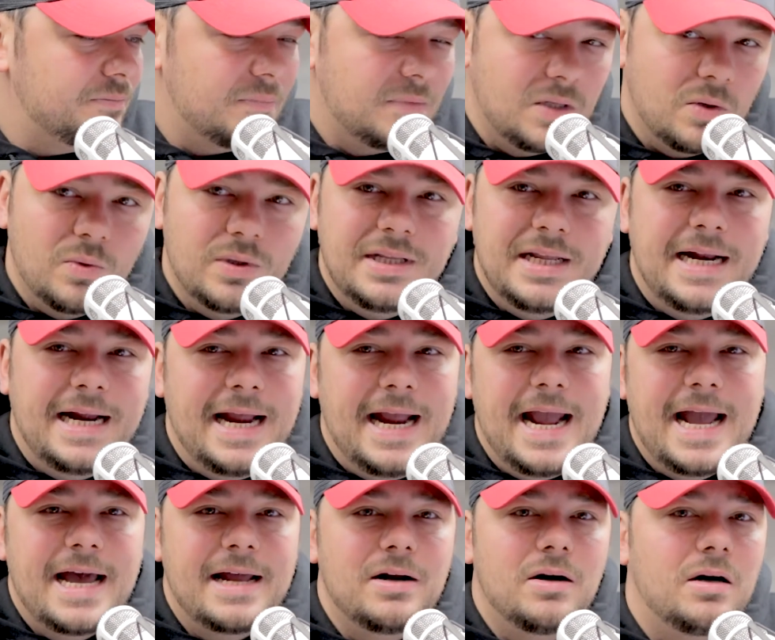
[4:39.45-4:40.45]
the one that I
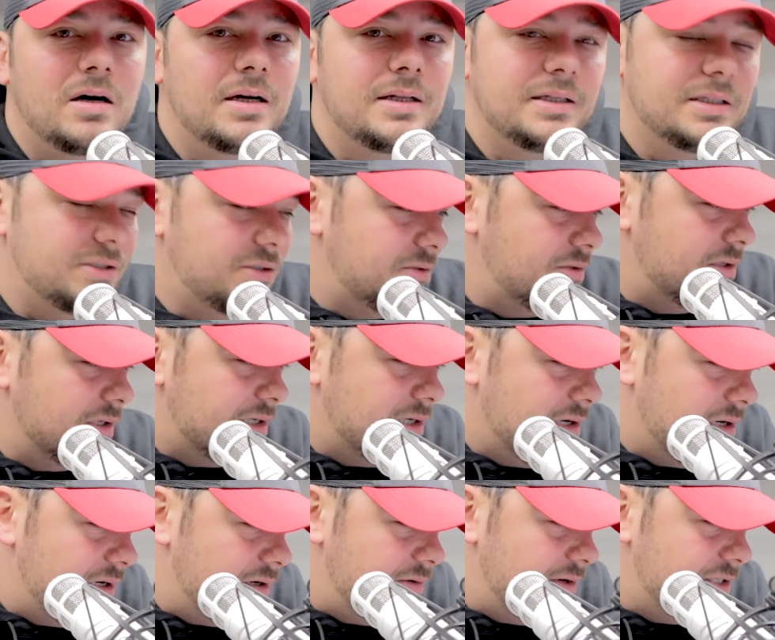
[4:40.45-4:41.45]
had on the
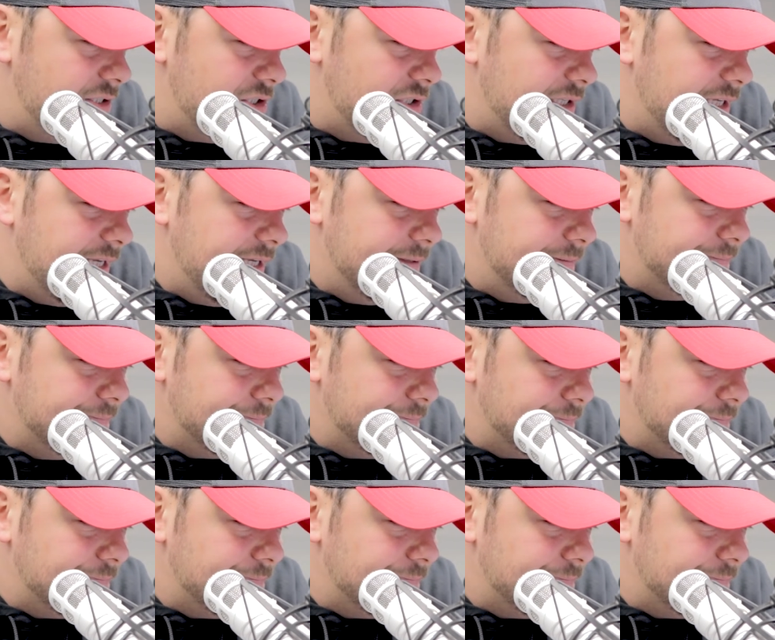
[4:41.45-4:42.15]
car originally.